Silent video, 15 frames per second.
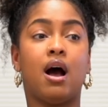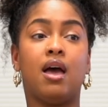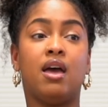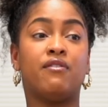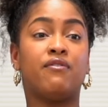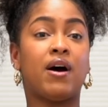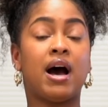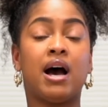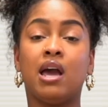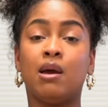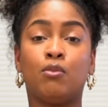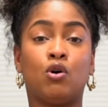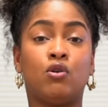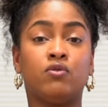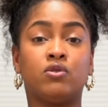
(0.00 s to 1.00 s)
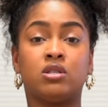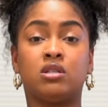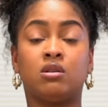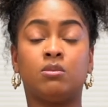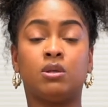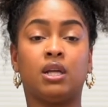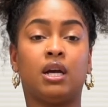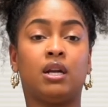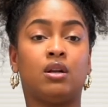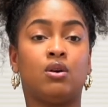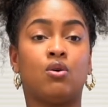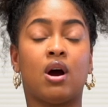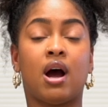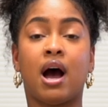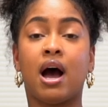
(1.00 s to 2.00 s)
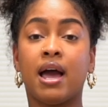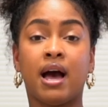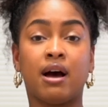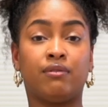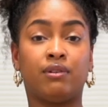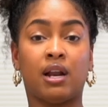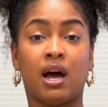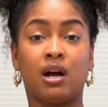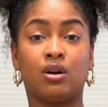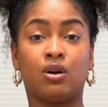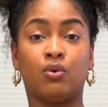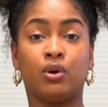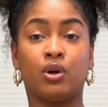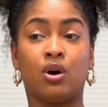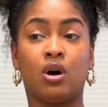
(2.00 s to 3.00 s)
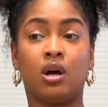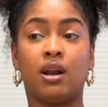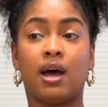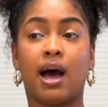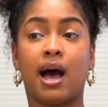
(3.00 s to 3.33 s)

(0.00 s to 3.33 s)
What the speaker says: if I'm overstimulated or I have a lot going on,